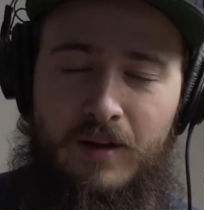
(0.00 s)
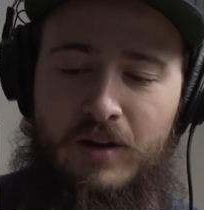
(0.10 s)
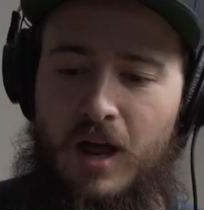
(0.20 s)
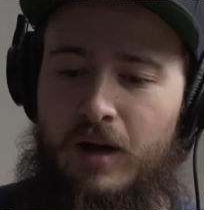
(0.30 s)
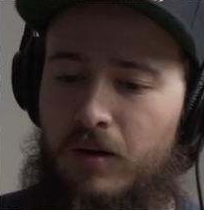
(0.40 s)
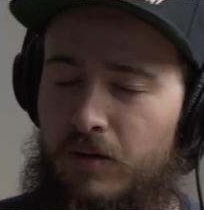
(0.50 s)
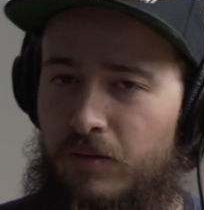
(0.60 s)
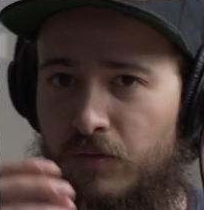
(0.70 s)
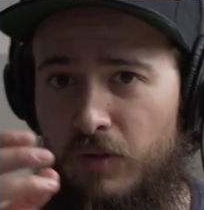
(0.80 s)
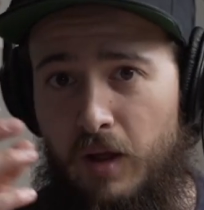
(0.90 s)
Not
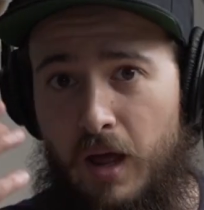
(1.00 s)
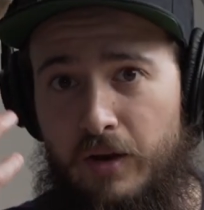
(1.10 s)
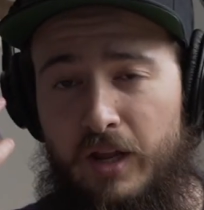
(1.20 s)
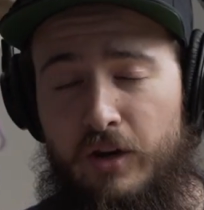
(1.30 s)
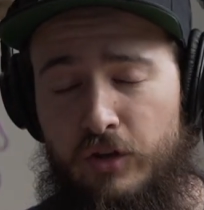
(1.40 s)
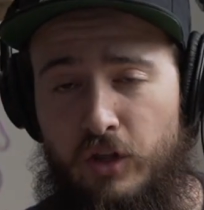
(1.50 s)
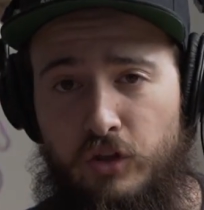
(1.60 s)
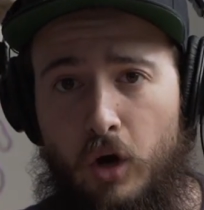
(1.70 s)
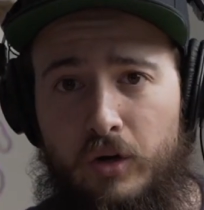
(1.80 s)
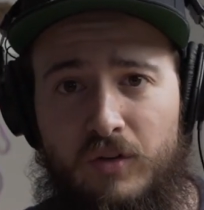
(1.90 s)
in the
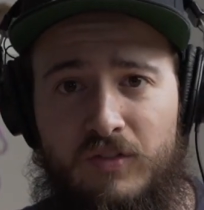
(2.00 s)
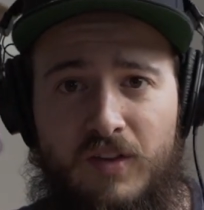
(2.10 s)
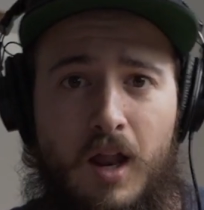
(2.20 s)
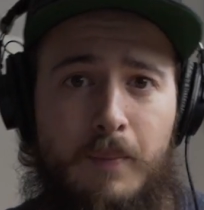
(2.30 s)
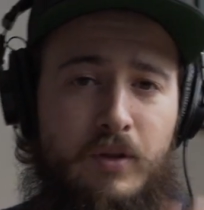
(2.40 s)
darker style,